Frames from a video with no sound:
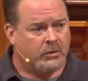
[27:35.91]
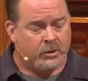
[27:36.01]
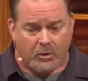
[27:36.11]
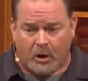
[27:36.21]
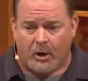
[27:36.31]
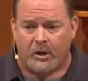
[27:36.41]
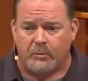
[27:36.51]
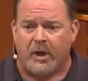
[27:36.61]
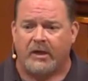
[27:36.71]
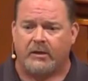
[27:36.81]
You're
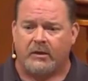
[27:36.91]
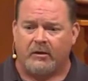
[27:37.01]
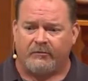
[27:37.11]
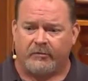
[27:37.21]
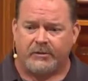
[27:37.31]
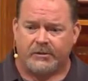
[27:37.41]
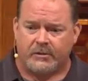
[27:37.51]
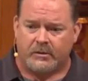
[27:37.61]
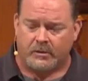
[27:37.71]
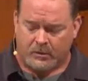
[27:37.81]
making a
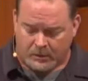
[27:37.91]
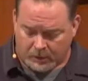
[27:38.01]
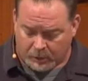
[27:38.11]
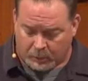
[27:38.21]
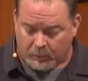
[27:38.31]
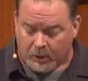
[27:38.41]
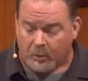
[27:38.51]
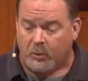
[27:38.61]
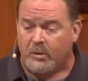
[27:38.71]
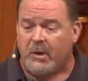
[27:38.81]
difference.
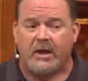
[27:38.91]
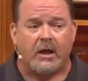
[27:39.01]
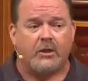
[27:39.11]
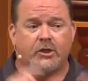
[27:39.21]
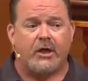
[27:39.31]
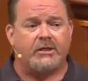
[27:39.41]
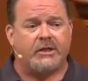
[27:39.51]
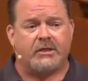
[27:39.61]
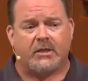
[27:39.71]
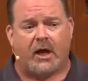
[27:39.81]
We may not change
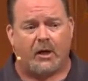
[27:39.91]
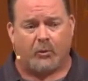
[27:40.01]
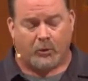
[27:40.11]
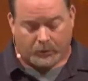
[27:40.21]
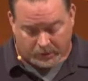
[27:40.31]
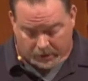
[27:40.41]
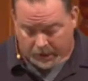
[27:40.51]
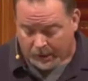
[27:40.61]
the entire world.